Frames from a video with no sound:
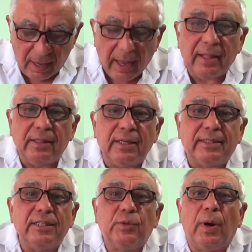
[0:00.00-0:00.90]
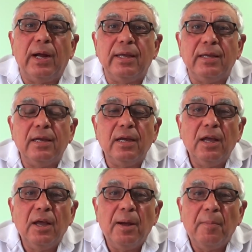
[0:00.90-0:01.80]
And this is why
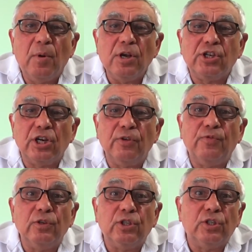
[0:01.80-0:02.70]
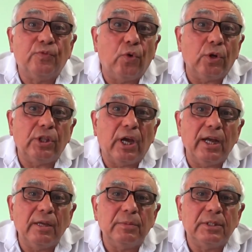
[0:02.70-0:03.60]
Moshe refuses four
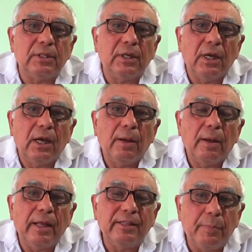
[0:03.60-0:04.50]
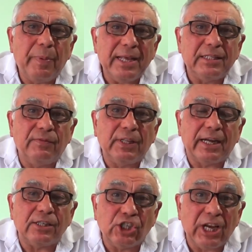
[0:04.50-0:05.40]
times and debates with
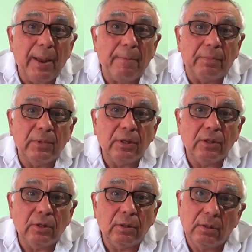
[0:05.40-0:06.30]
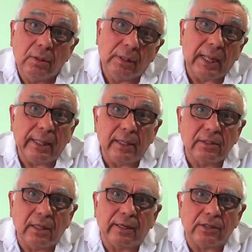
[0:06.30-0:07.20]
Hashem, none else
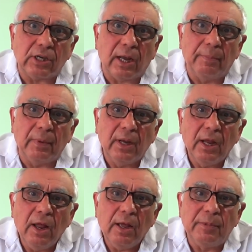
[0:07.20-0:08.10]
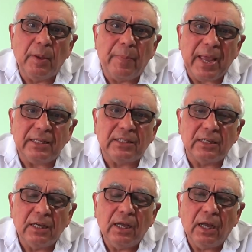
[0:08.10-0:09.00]
than Hashem,
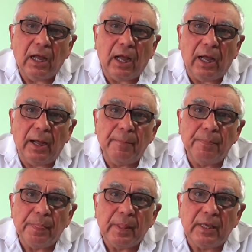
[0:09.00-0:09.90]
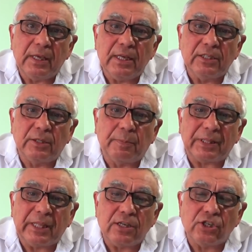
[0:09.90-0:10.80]
debates uh, his
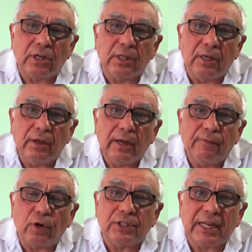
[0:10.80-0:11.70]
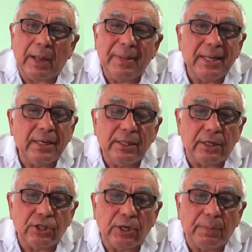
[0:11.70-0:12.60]
potential forthcoming
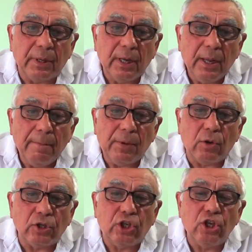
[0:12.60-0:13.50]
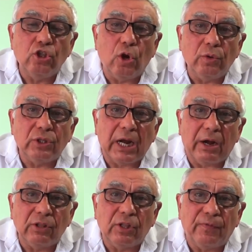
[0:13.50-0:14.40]
leadership because he knows
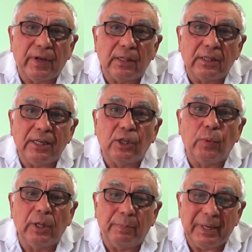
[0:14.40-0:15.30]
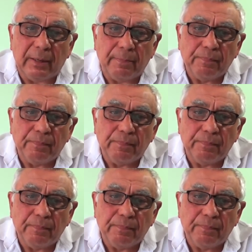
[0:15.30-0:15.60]
how difficult it will be.